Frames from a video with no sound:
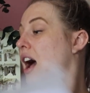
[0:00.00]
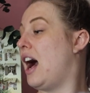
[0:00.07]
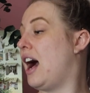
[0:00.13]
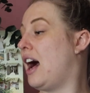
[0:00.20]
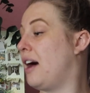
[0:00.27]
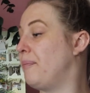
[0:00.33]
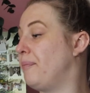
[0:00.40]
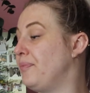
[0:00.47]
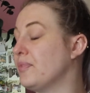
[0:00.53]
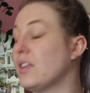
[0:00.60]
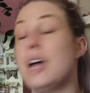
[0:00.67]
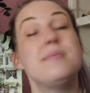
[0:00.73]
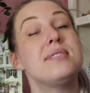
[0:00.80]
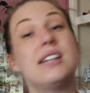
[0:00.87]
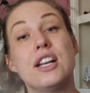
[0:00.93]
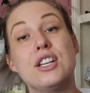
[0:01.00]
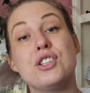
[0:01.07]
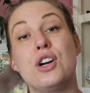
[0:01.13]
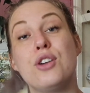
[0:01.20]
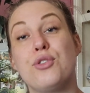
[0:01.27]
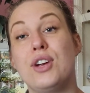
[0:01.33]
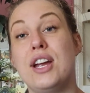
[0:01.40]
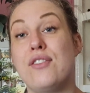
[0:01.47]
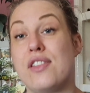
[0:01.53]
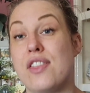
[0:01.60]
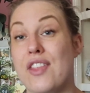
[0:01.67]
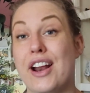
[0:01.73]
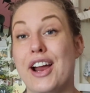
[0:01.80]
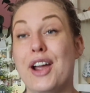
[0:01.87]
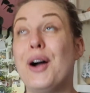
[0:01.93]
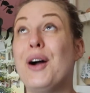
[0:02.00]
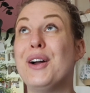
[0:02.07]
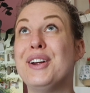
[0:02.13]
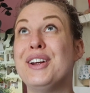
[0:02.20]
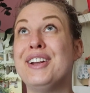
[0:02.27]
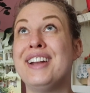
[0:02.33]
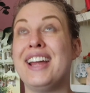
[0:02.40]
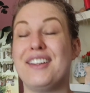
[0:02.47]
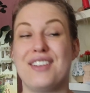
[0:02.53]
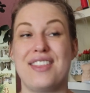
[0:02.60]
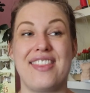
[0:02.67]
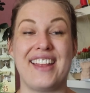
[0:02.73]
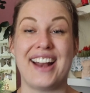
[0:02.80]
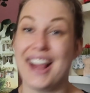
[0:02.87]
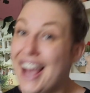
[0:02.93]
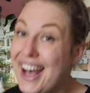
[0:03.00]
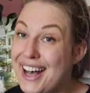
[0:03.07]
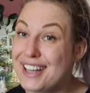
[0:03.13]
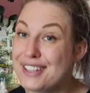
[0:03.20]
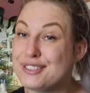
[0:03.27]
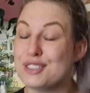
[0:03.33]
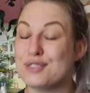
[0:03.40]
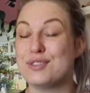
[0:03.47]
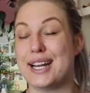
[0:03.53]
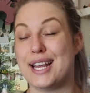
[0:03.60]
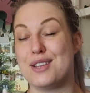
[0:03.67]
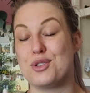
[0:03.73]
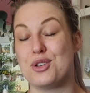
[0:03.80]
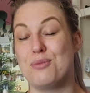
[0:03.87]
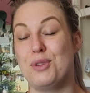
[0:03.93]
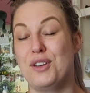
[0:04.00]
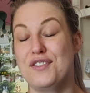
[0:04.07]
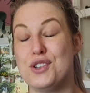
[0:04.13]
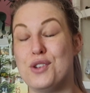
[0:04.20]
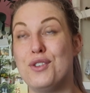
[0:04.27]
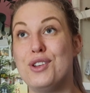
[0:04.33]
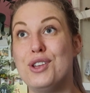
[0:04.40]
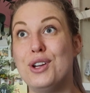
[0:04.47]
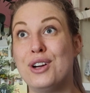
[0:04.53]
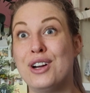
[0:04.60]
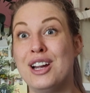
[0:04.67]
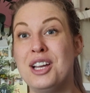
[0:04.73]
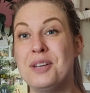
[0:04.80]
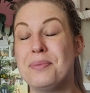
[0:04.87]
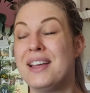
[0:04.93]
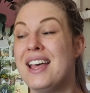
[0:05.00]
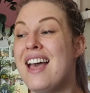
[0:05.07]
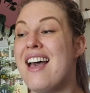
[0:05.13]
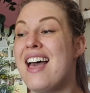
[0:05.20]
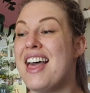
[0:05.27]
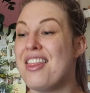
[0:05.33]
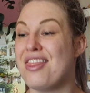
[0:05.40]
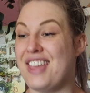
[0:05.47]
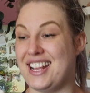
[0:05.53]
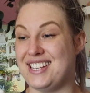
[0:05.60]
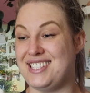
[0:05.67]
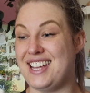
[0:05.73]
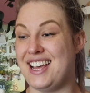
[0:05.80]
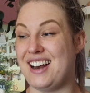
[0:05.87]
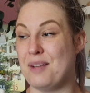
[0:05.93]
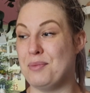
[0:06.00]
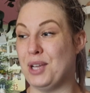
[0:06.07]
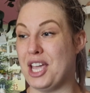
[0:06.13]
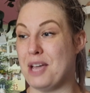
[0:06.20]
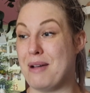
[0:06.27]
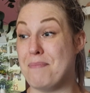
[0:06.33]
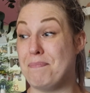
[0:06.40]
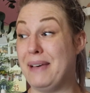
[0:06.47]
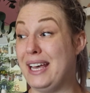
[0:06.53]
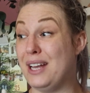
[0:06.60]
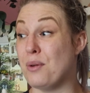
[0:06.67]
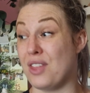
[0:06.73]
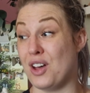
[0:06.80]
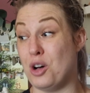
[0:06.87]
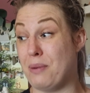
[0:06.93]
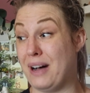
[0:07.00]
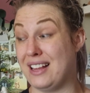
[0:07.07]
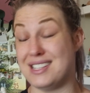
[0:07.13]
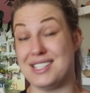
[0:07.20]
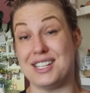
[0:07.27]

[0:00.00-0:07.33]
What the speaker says: I'm starting to go through everything that I own, everything that I have, ready to move to Europe. That said, I'm looking at my bed with a whole pile of